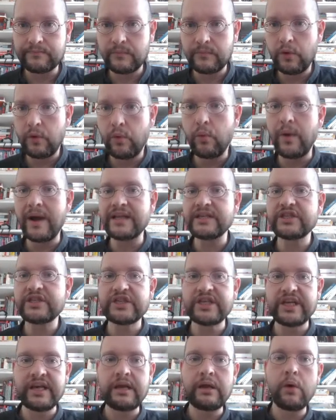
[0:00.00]
when
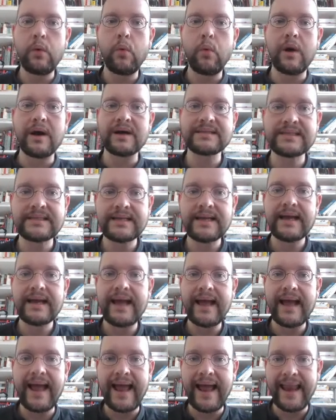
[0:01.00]
she was
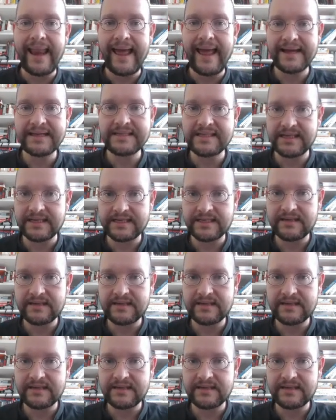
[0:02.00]
elected,